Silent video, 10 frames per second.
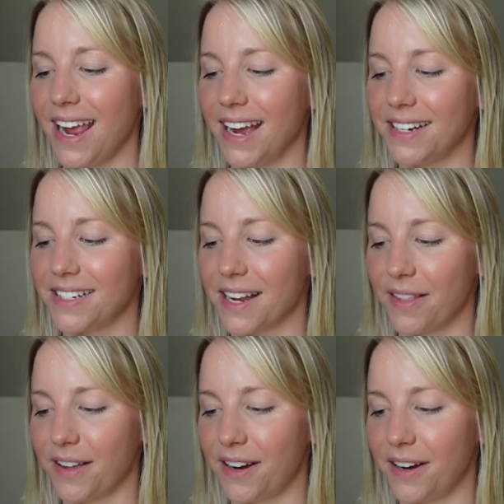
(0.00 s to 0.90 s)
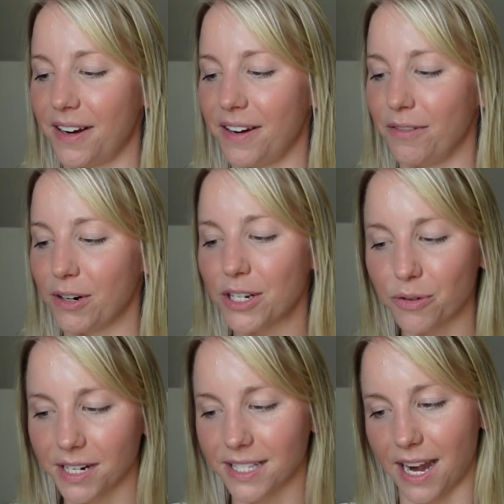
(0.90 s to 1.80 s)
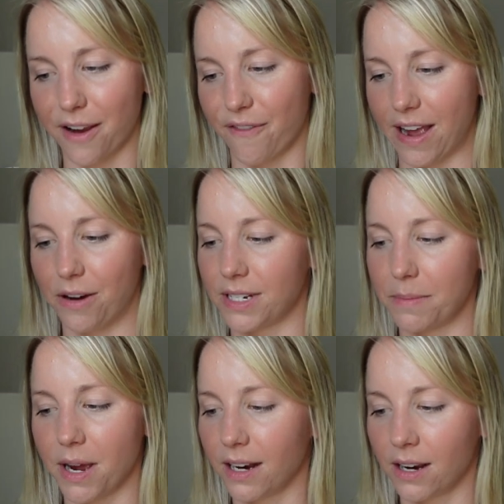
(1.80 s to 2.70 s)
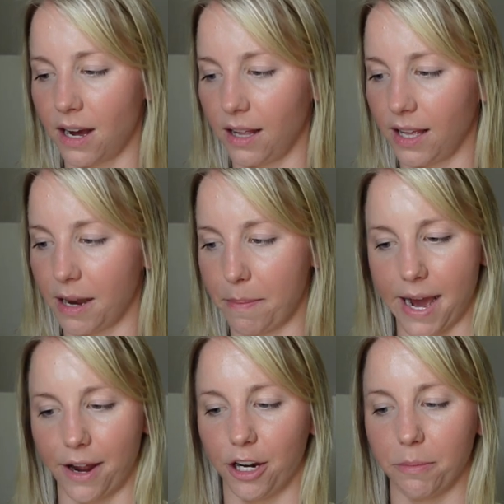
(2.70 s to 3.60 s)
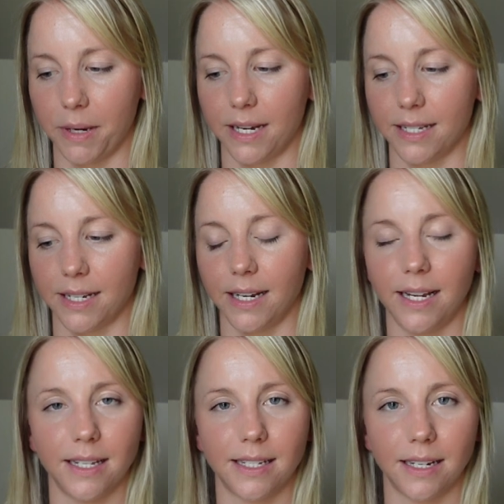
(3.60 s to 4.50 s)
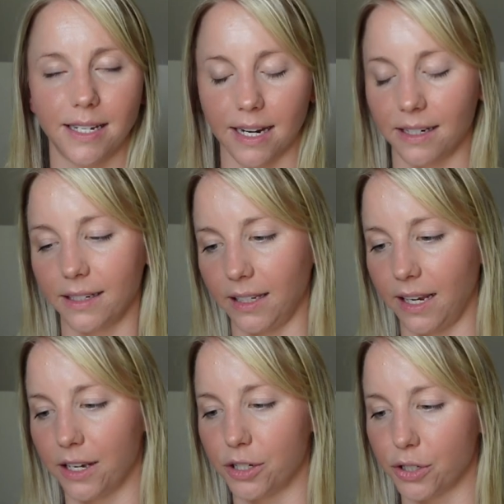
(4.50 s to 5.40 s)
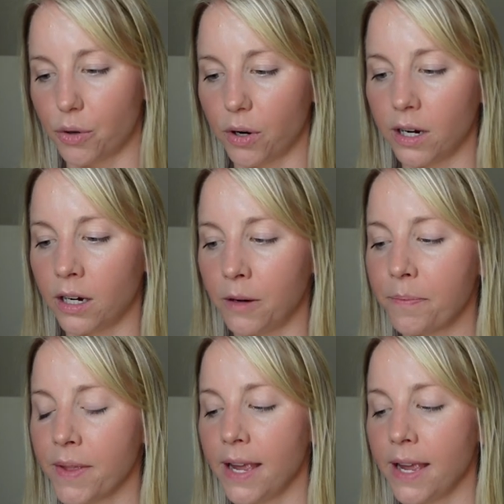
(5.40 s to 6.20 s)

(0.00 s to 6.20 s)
And the resource that I found, I'm not going to call it a pattern because it is technically a tutorial.